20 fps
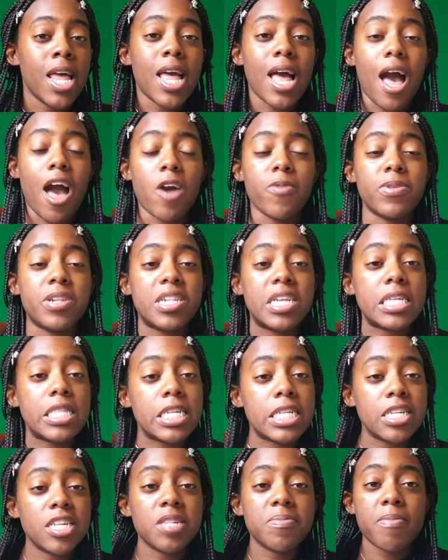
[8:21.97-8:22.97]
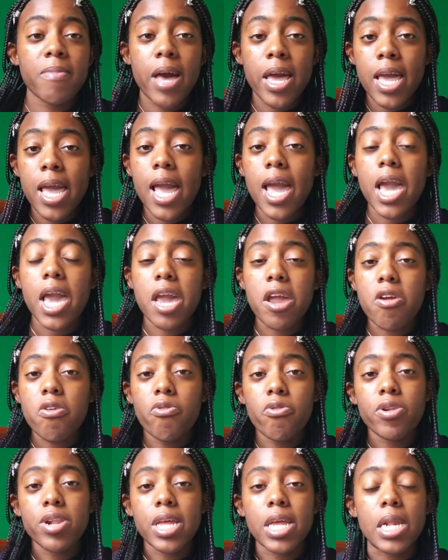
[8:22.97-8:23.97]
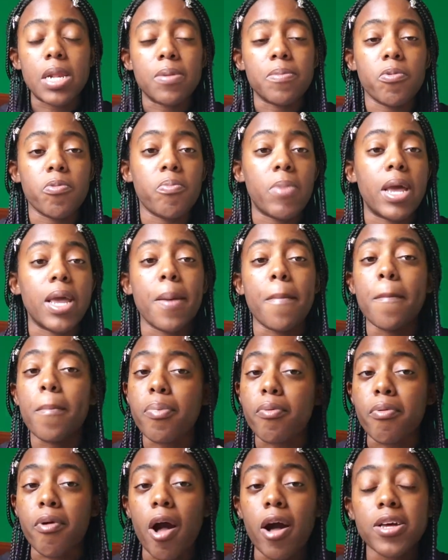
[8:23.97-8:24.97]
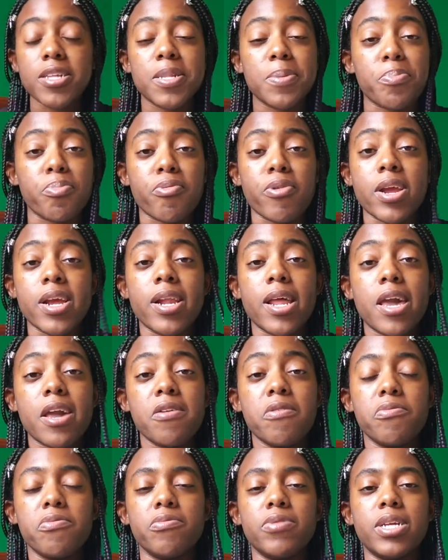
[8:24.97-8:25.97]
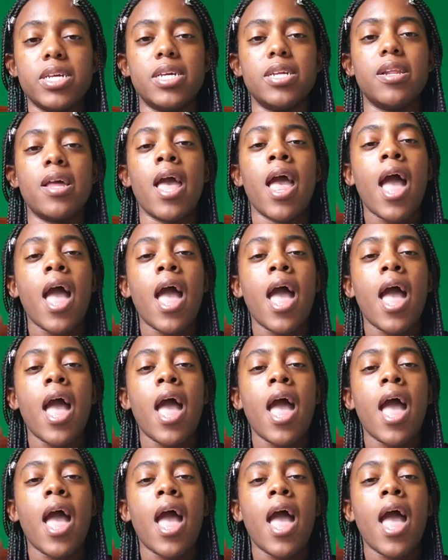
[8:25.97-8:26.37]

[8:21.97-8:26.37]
I would say this is my hair routine, my box braid hair routine,